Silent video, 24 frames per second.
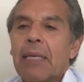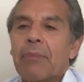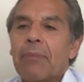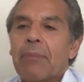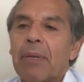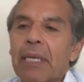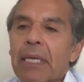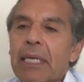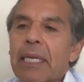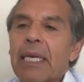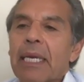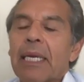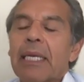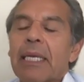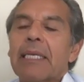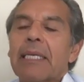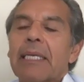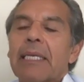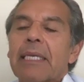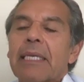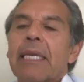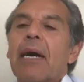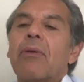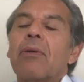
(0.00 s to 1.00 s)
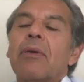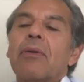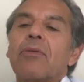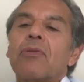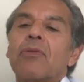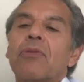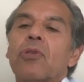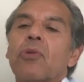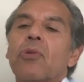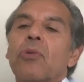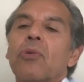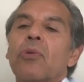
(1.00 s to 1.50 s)
had been kicked out
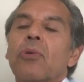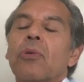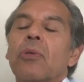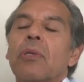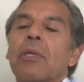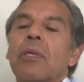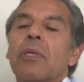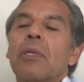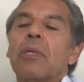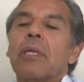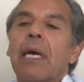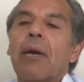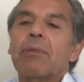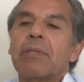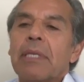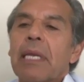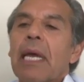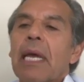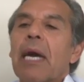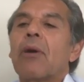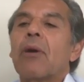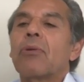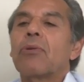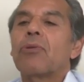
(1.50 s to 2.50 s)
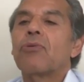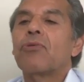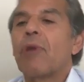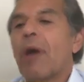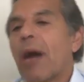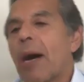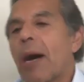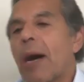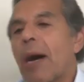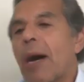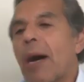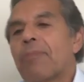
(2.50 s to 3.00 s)
of school. I was now
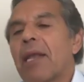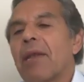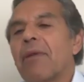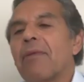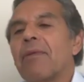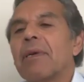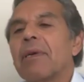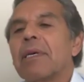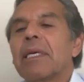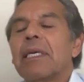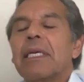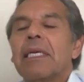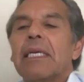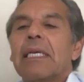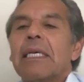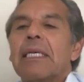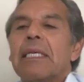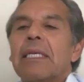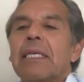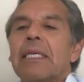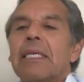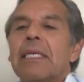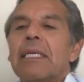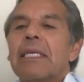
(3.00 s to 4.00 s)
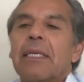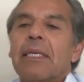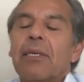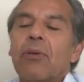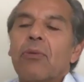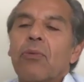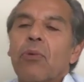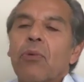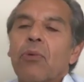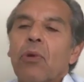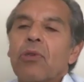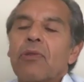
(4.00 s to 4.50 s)
dropped out of a
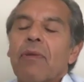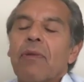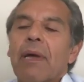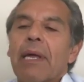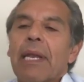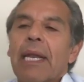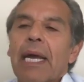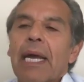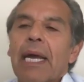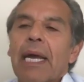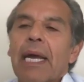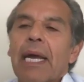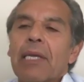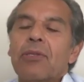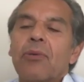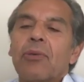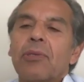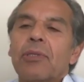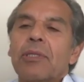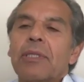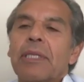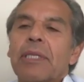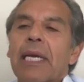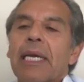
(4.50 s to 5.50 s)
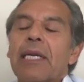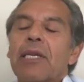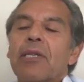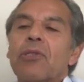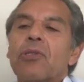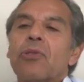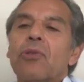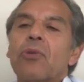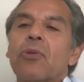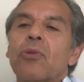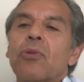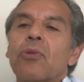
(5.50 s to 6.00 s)
Roosevelt High School,
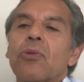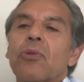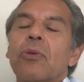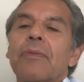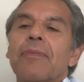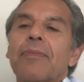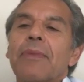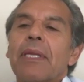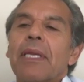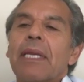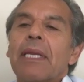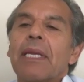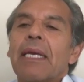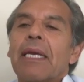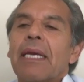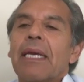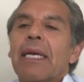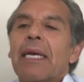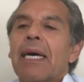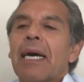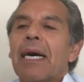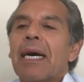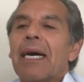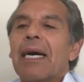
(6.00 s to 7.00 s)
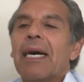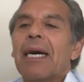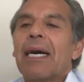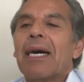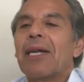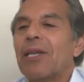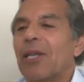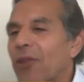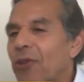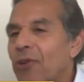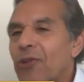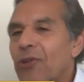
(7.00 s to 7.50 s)
second school.
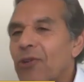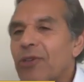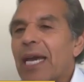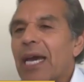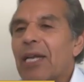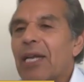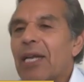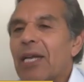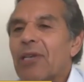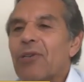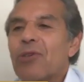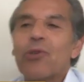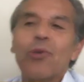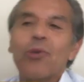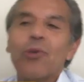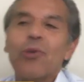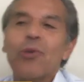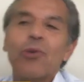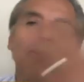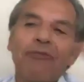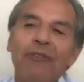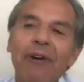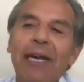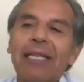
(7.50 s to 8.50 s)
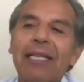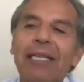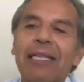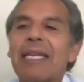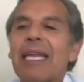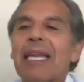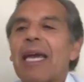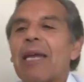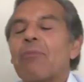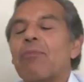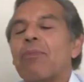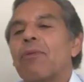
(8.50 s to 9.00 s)
Another tattoo, a fight
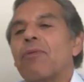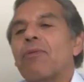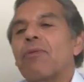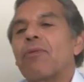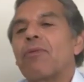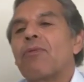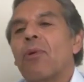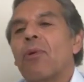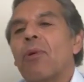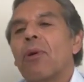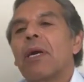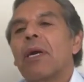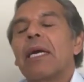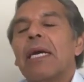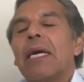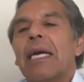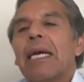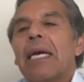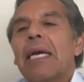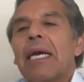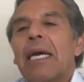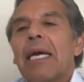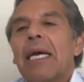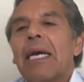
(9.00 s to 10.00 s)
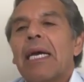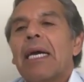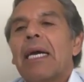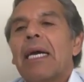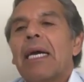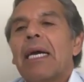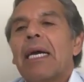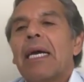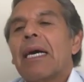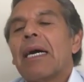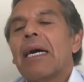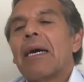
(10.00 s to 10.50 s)
the night before.
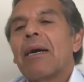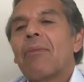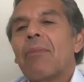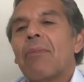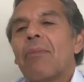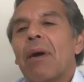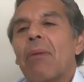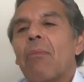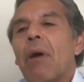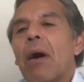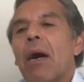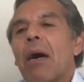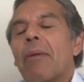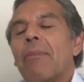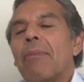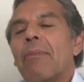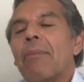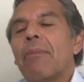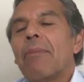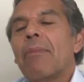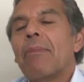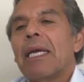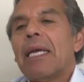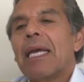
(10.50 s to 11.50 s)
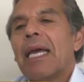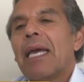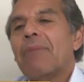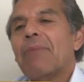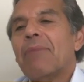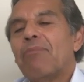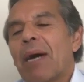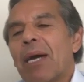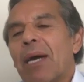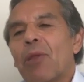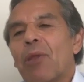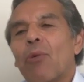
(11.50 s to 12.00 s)
My mom,
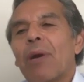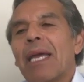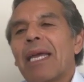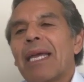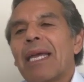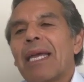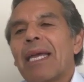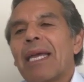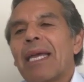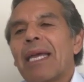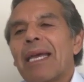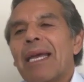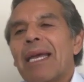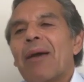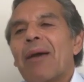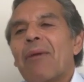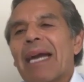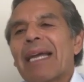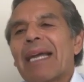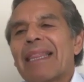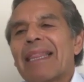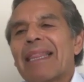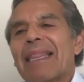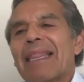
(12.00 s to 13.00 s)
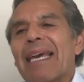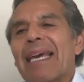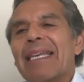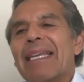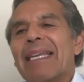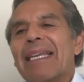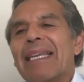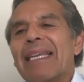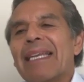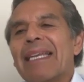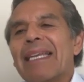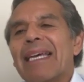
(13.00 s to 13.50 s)
and by the way, back
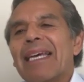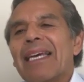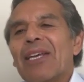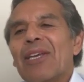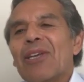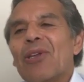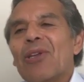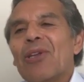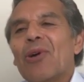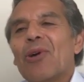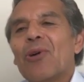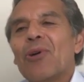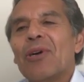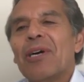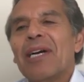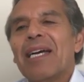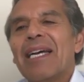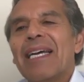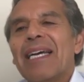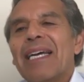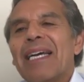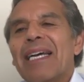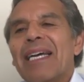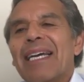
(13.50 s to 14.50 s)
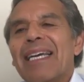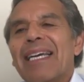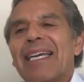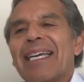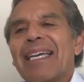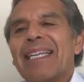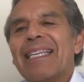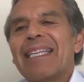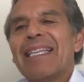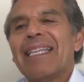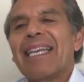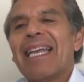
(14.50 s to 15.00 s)
then, you know,
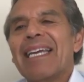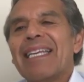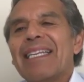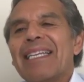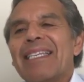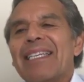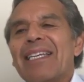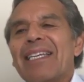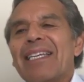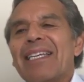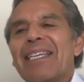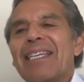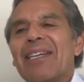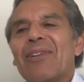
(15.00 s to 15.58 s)
in the late